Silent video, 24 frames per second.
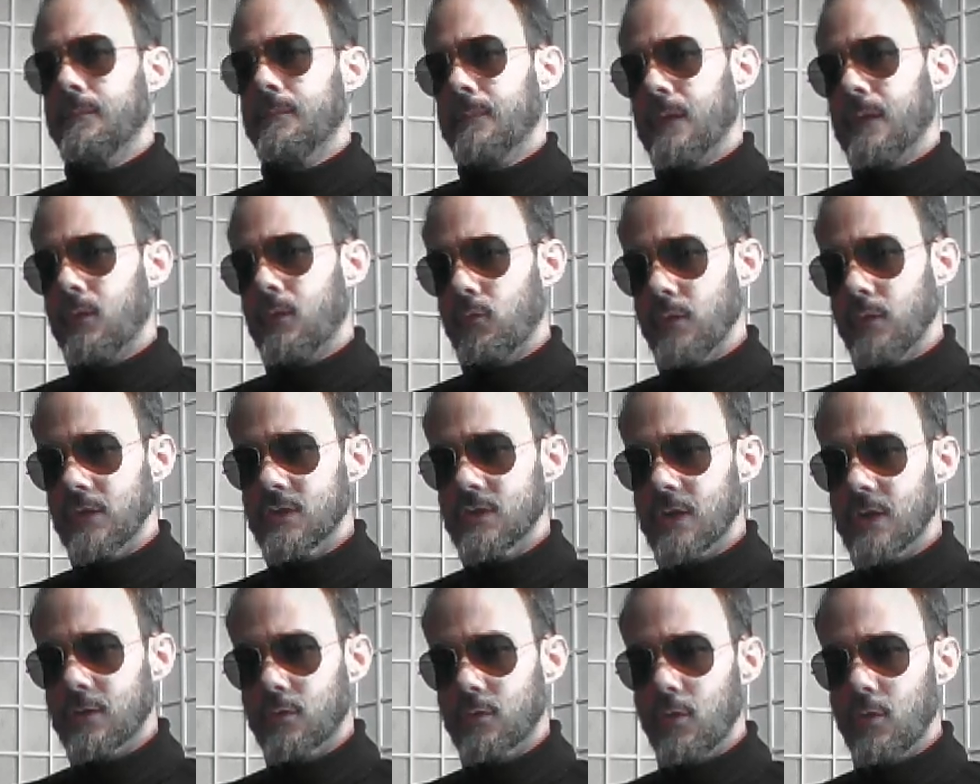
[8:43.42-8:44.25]

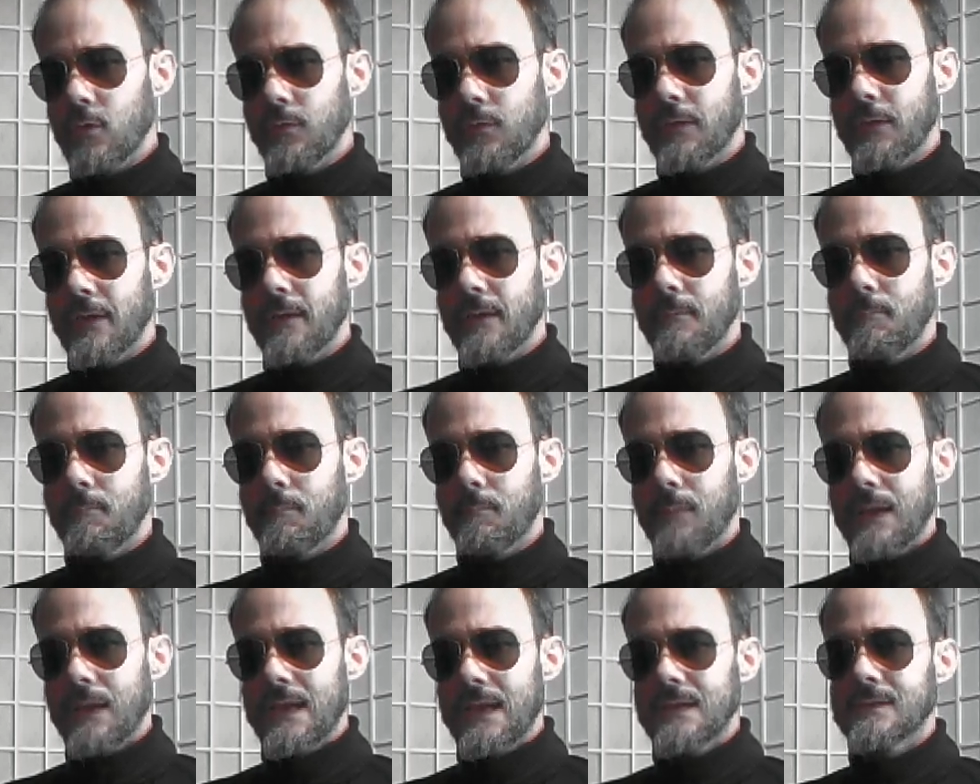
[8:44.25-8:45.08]
Richard Conte
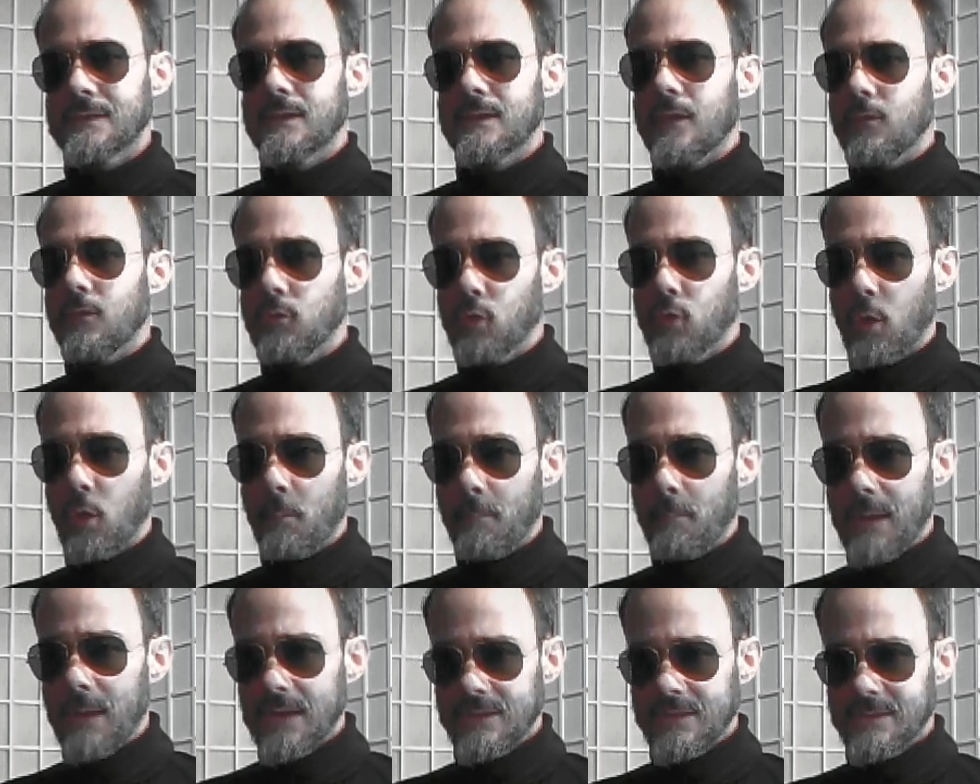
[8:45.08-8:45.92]
plays
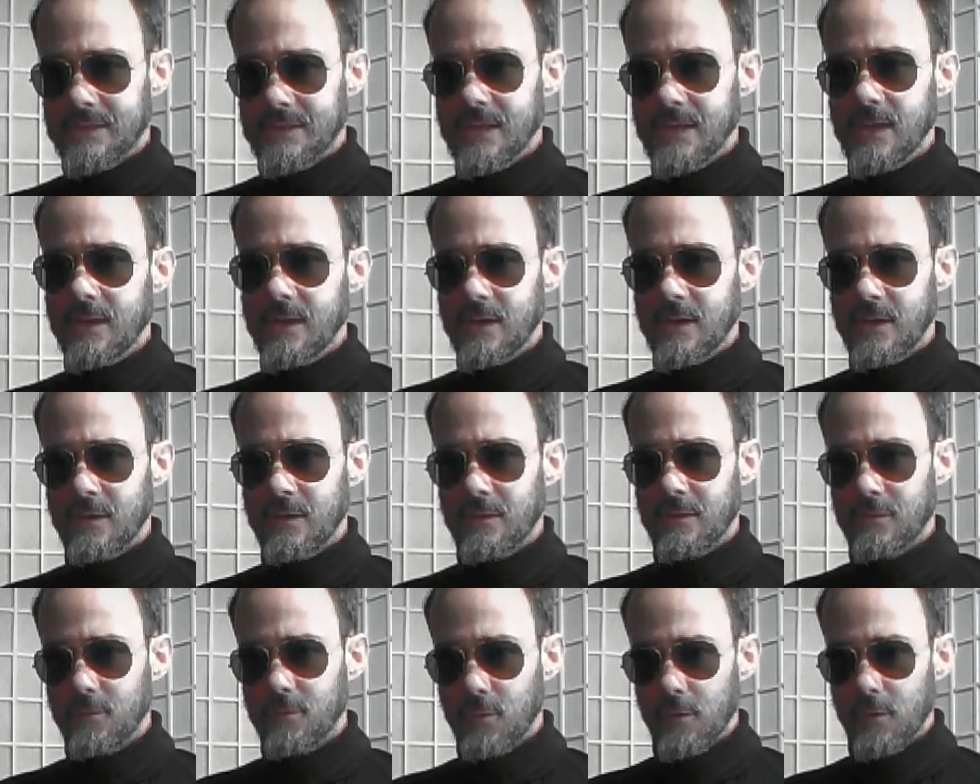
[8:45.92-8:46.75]
Don Barzini,
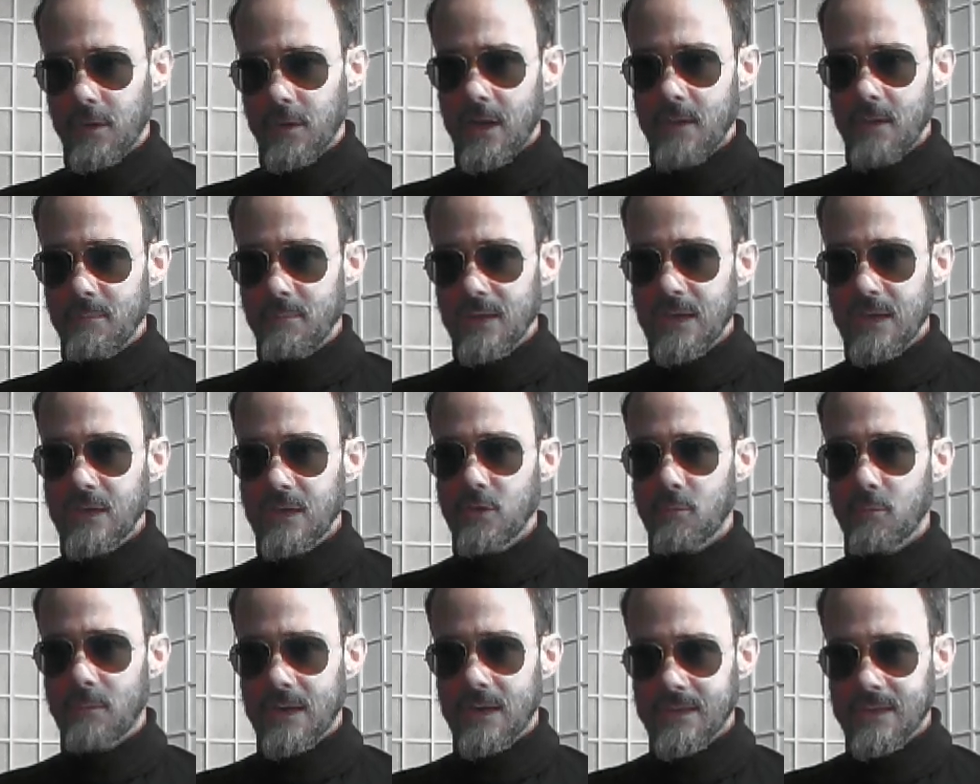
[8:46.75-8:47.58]
Don
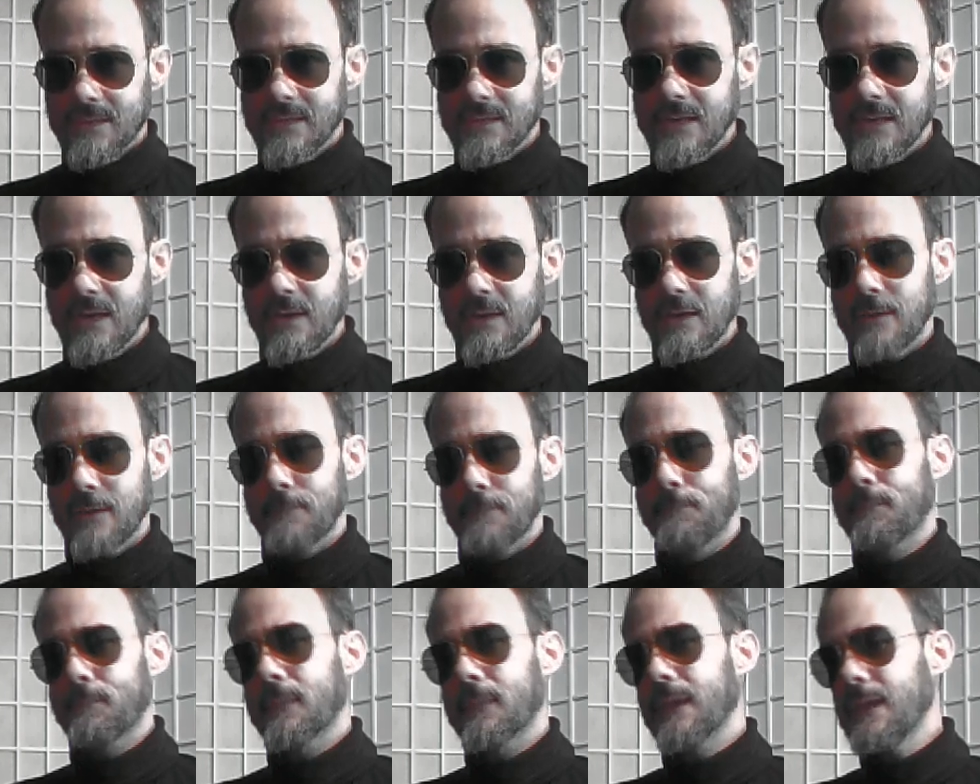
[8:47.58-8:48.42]
Emilio Barzini,
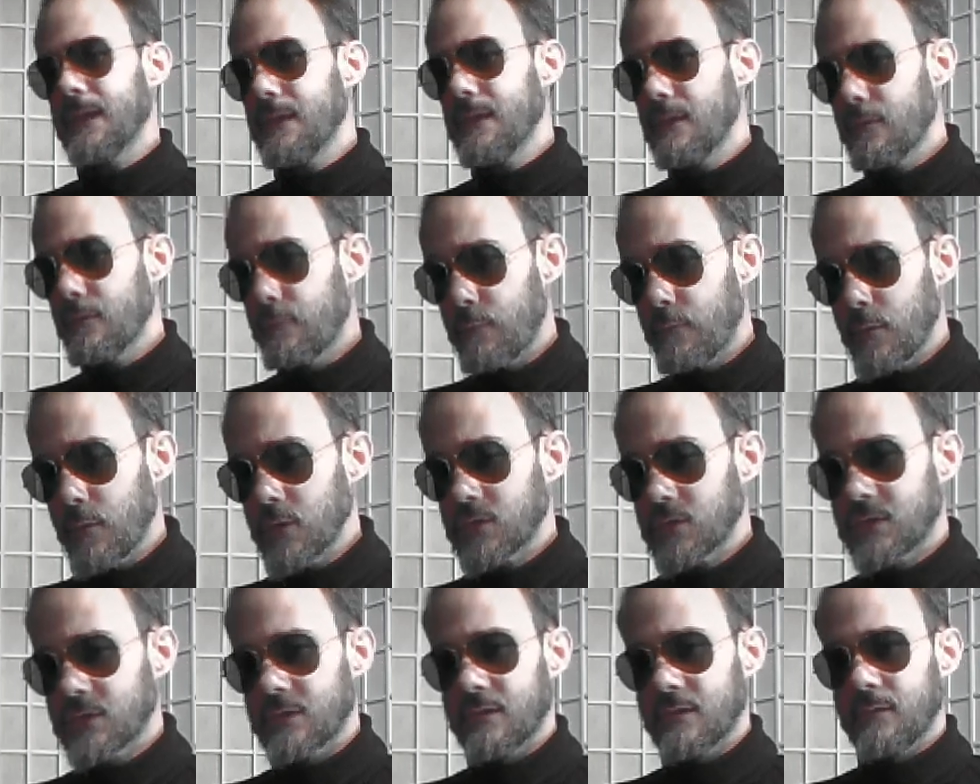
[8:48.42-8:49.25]
in the
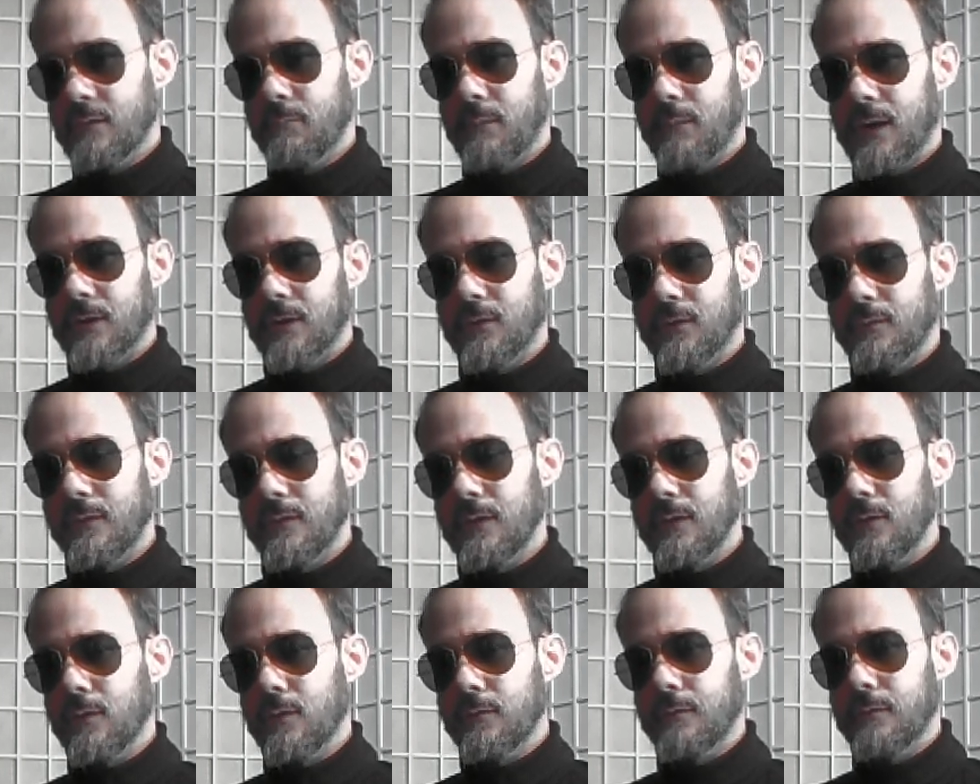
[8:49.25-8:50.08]
first part of The
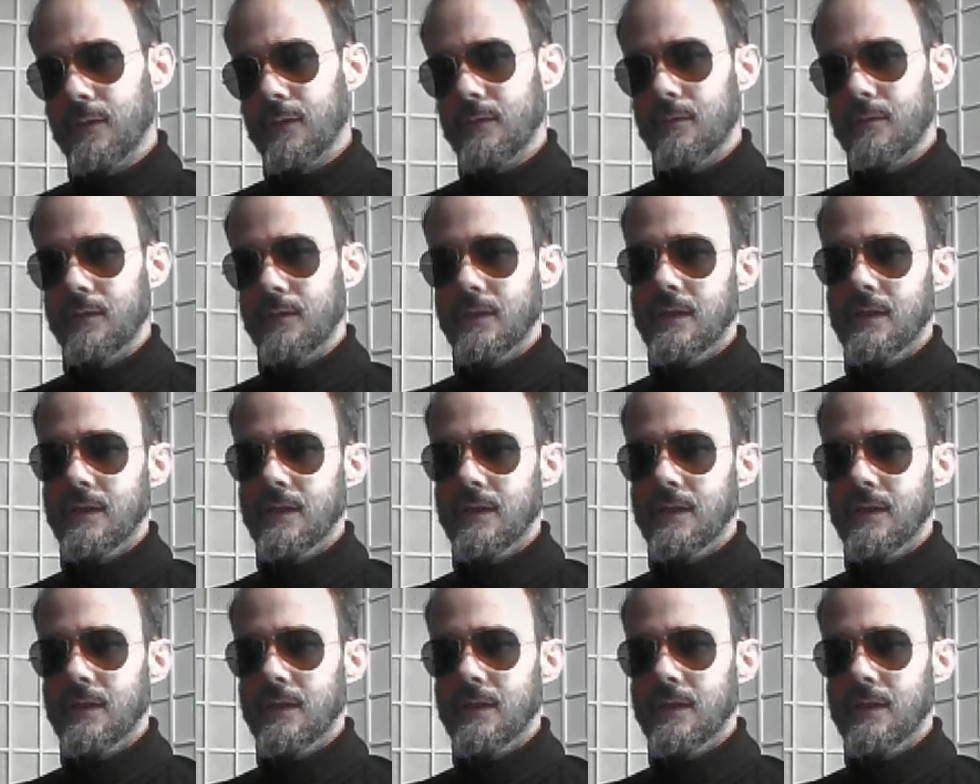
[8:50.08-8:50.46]
Godfather.